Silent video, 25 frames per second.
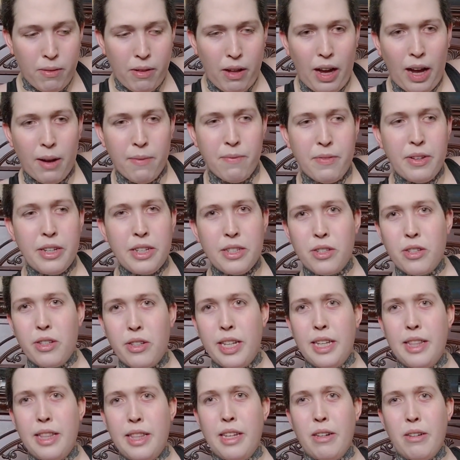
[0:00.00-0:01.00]

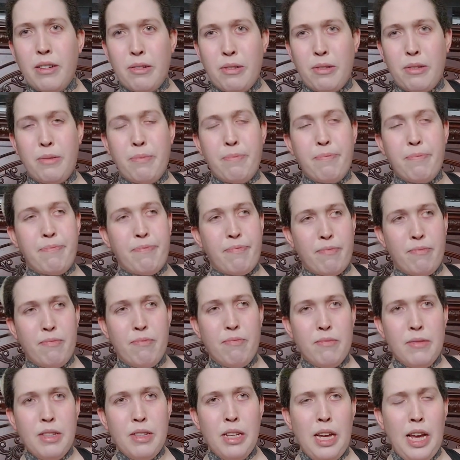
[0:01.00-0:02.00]
obviously there's,
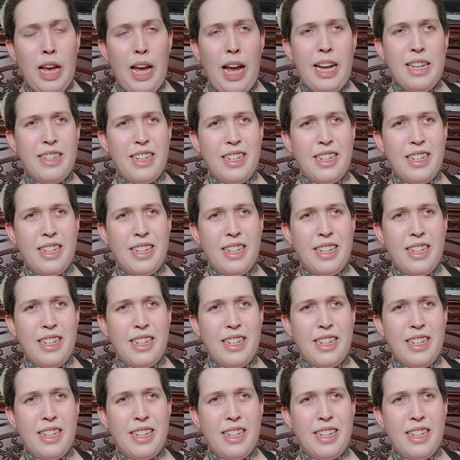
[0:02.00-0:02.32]
as